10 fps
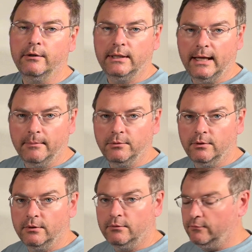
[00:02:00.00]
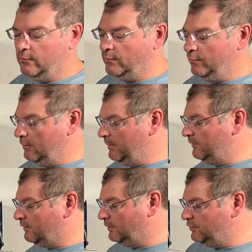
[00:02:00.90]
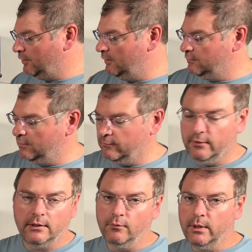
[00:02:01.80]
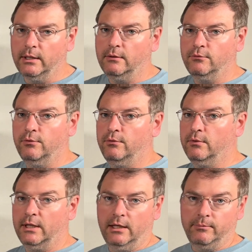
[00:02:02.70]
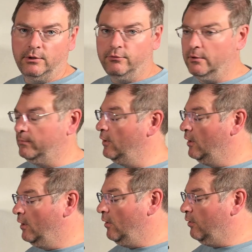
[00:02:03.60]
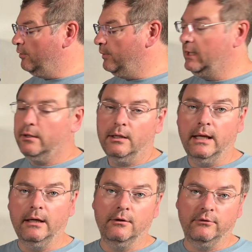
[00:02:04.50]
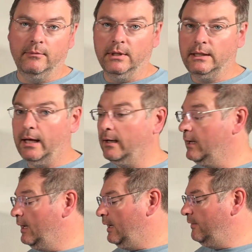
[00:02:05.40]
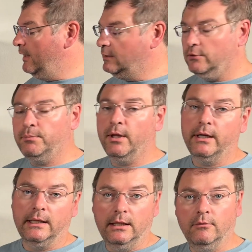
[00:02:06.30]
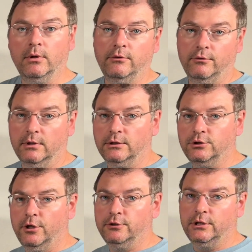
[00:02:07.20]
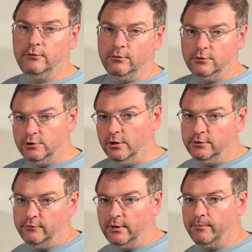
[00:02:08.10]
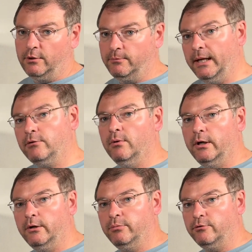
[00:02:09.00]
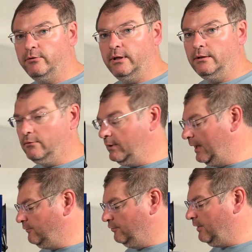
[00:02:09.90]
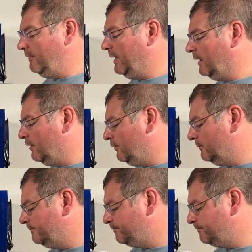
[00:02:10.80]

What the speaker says: adapter, so you can basically charge this on the way to the camping trip or the way to the lake or something like that, and then just plug it in once you're done charging, so it charges up and it's back to 100% as you drive back home.